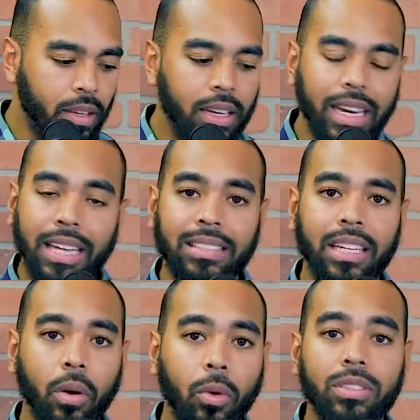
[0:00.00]
Next
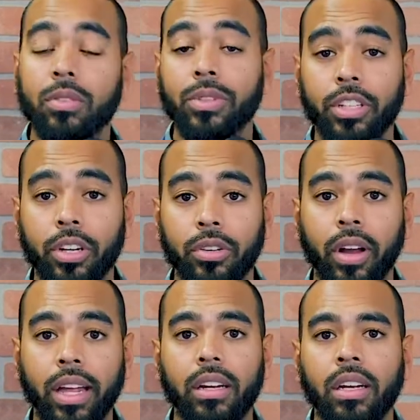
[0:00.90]
thing, what's the return
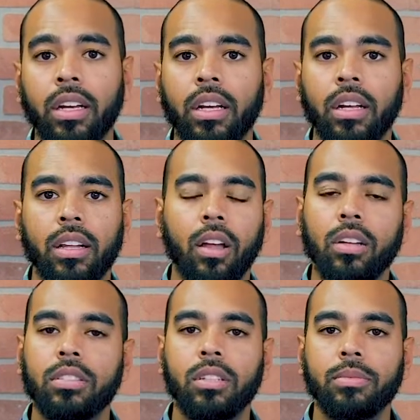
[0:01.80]
rate?
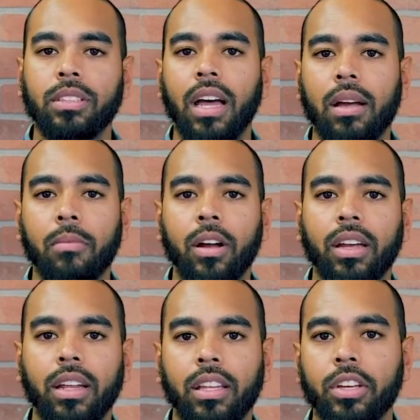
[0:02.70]
Long-term stock
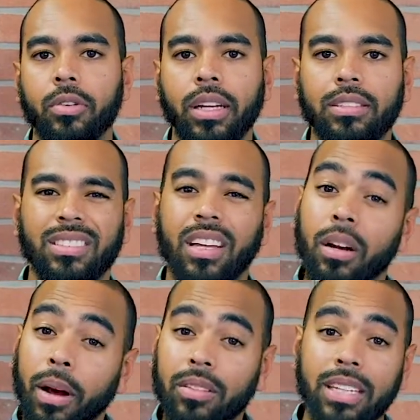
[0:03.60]
market in the U.S. has done
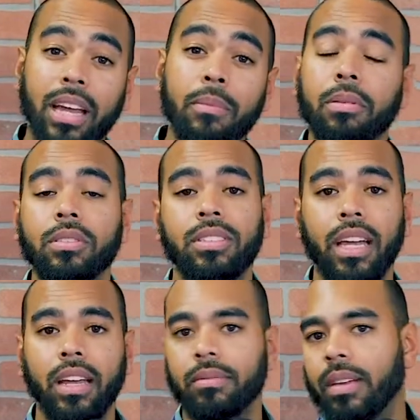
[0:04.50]
about
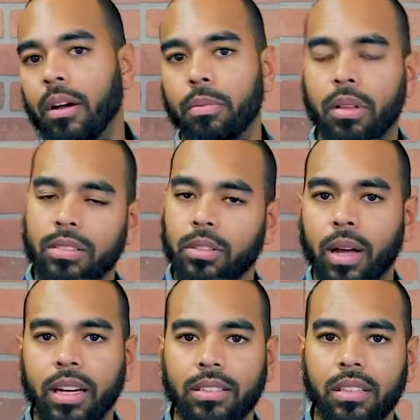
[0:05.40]
10%. Now, plus or
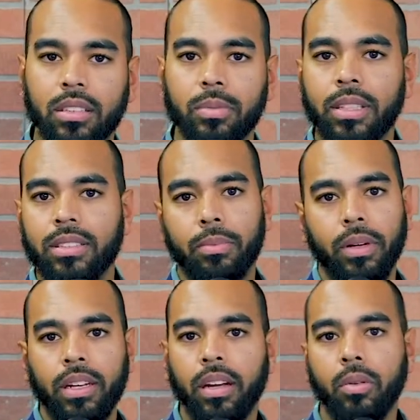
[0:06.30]
minus a little bit
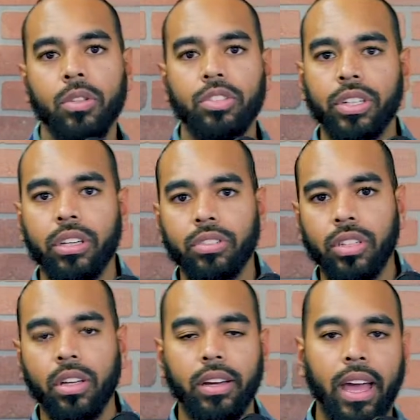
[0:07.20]
depending on which years
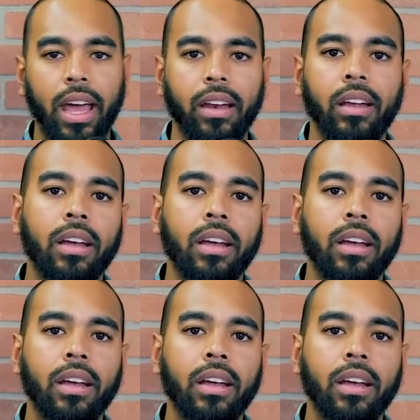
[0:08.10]
you look at.